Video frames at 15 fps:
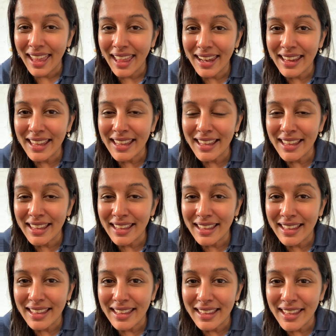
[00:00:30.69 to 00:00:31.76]
any
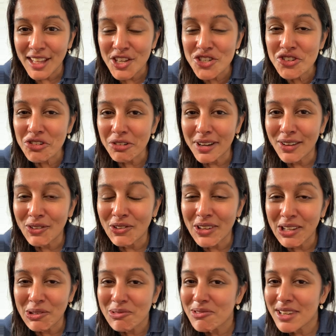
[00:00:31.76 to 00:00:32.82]
injury or
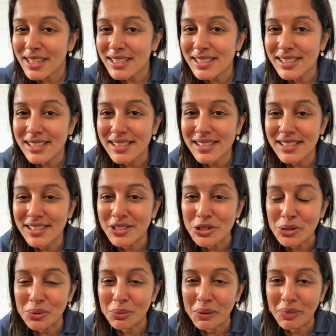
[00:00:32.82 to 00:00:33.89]
illness to
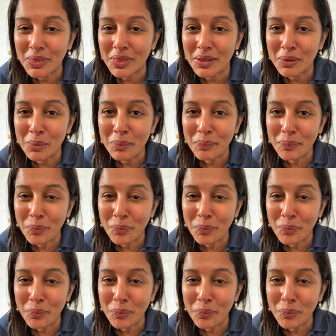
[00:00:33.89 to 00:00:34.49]
do with the